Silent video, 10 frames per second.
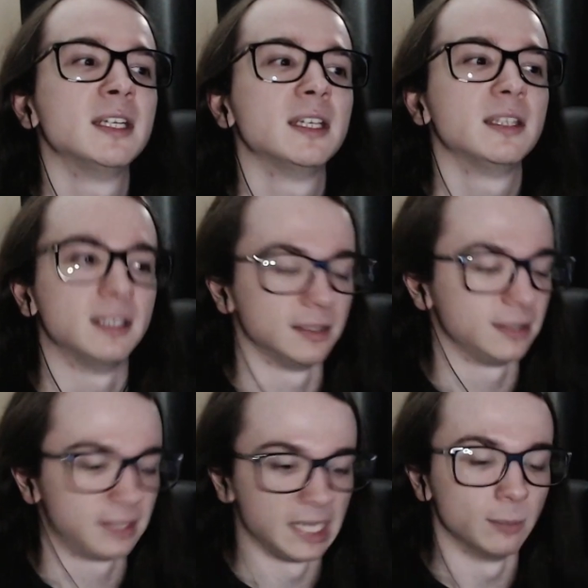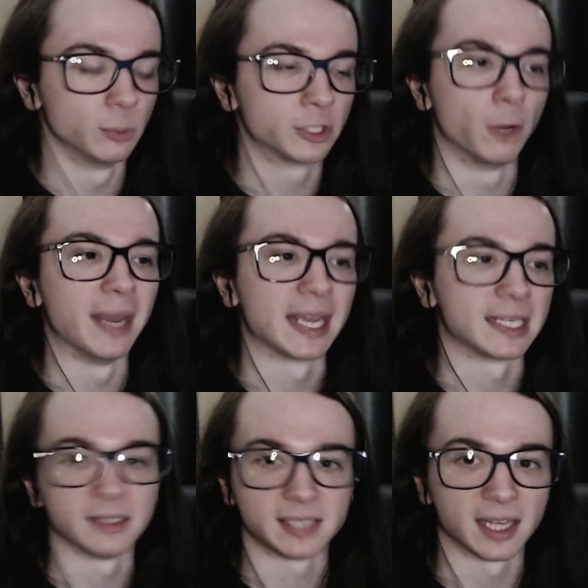the game would go back
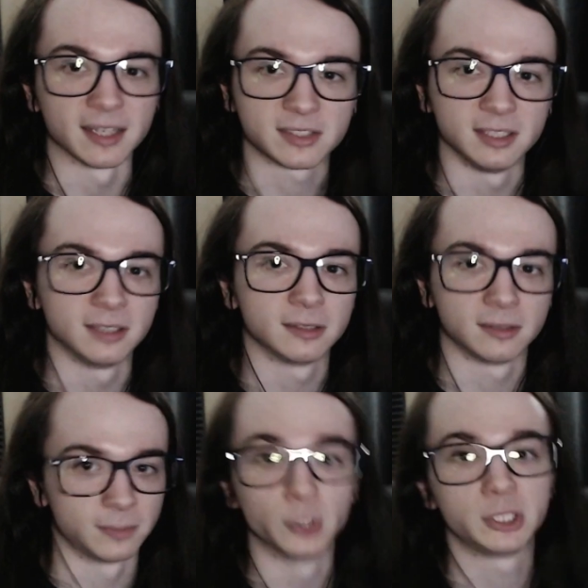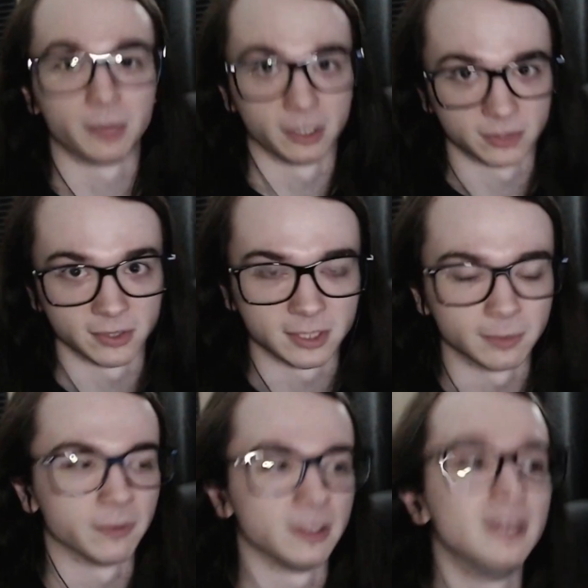into testing, this multiplayer system
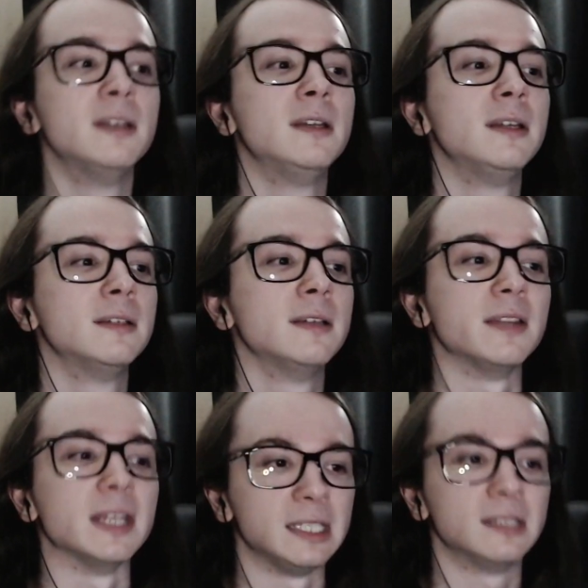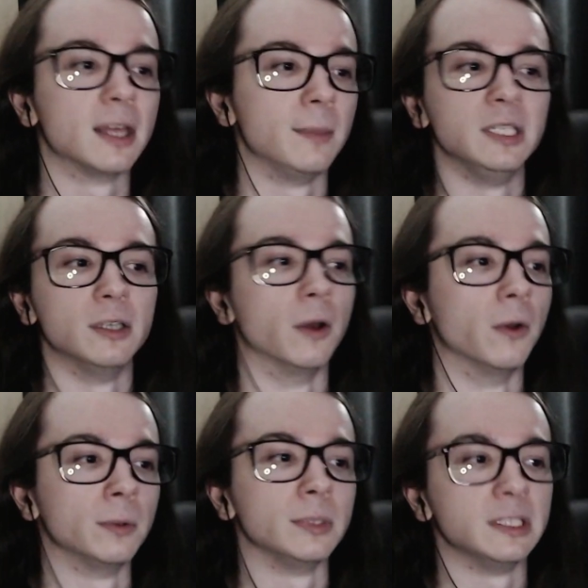of it, and that he'd let me
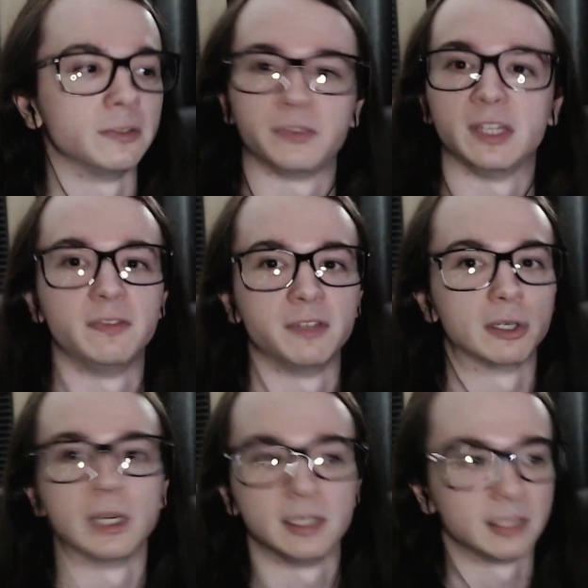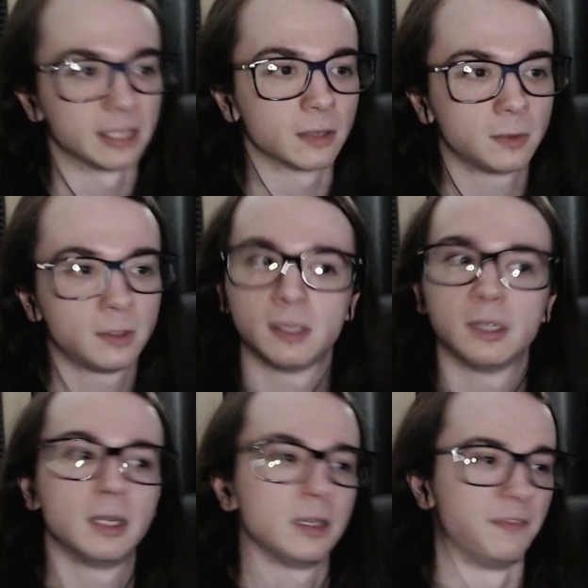know if they figured anything out.
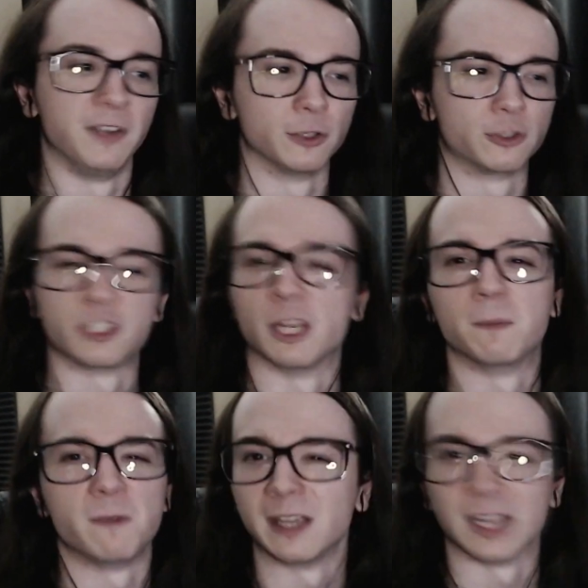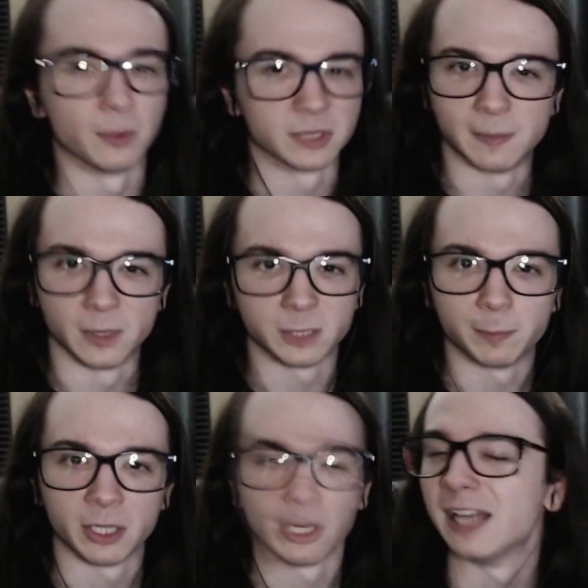They figured something out with the
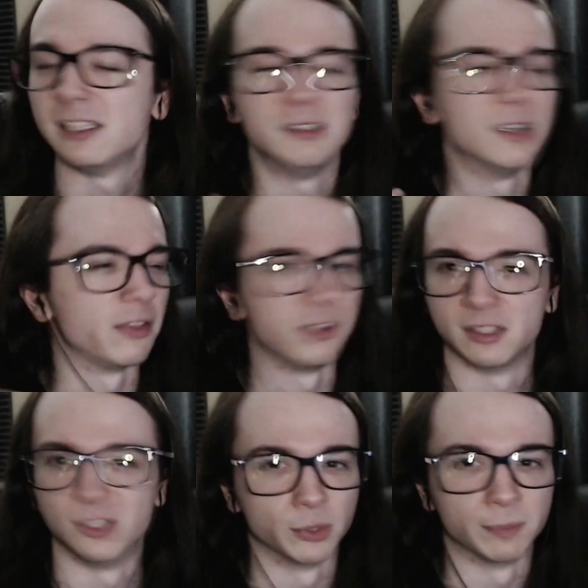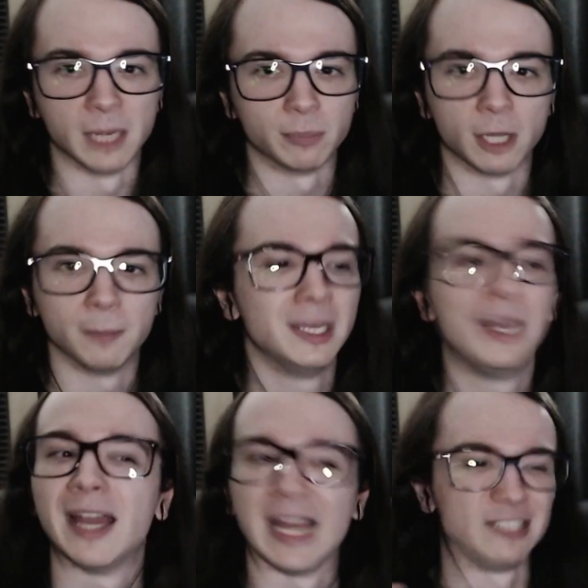multiplayer, had nothing to do with my problem.
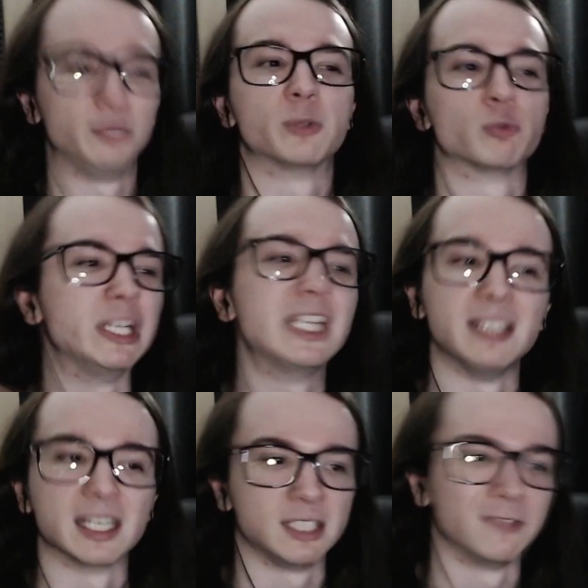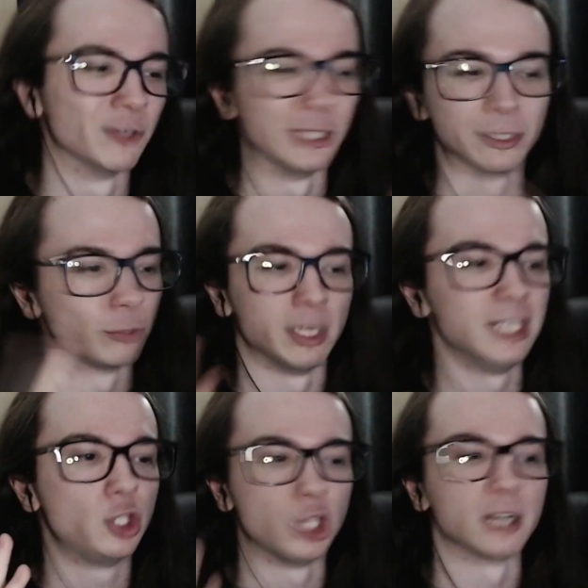It had to do with reconnecting for an already
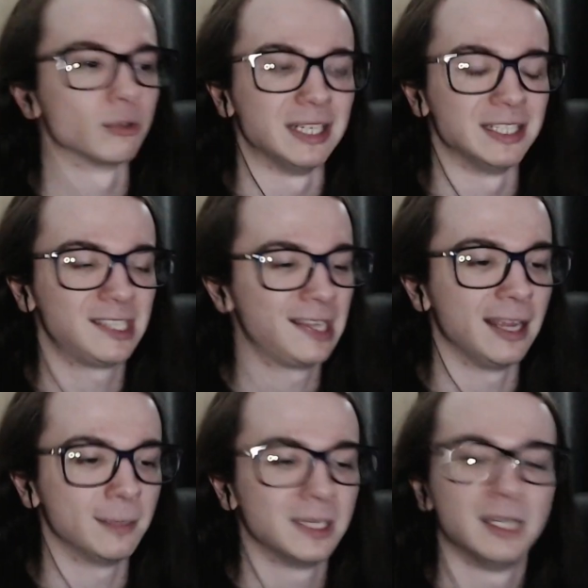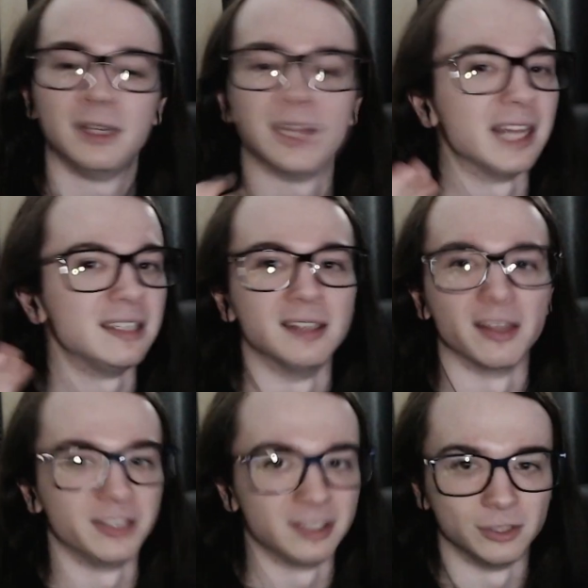generated game. It had
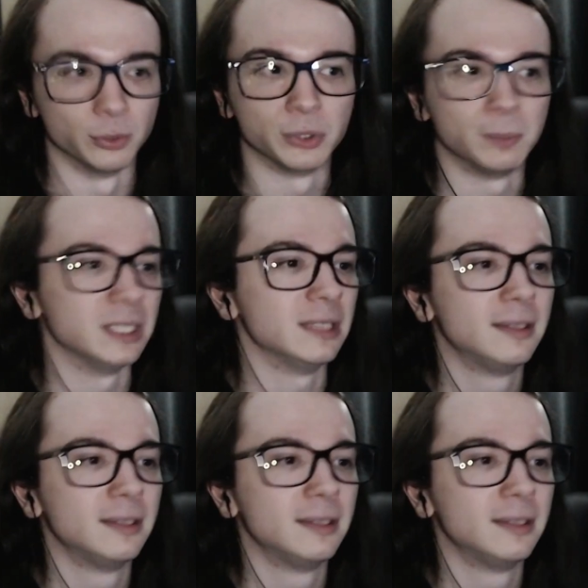nothing to do with me.